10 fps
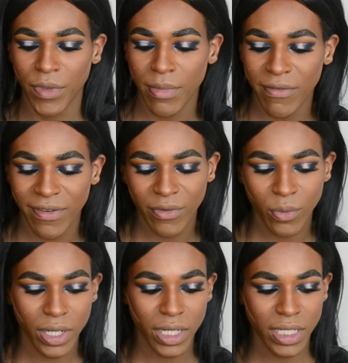My favorite
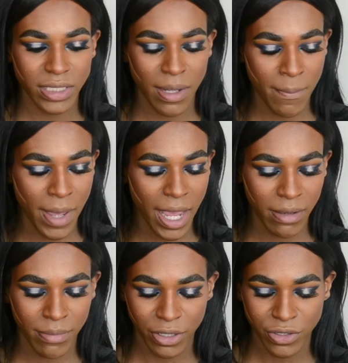one is MAC
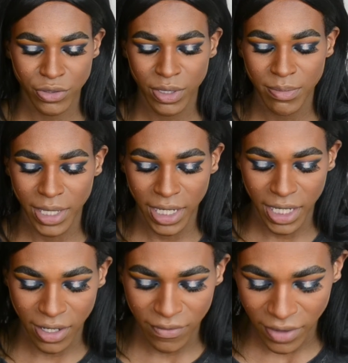Bittersweet, but I
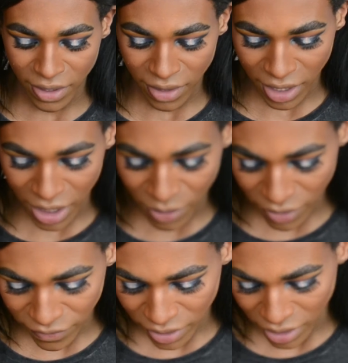cannot find that anywhere
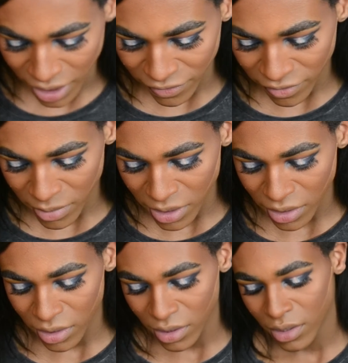for the life of me.
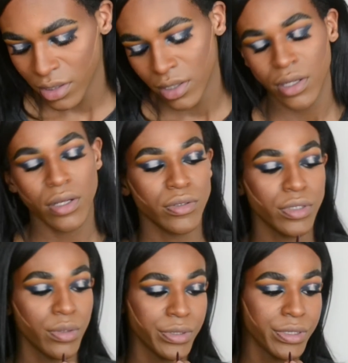
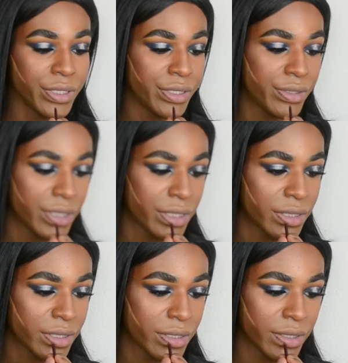So we're just gonna use
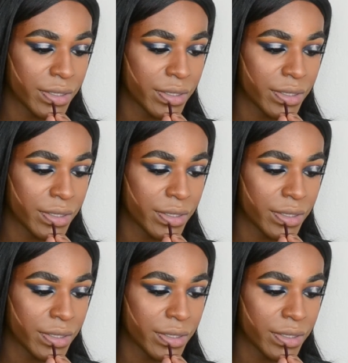this.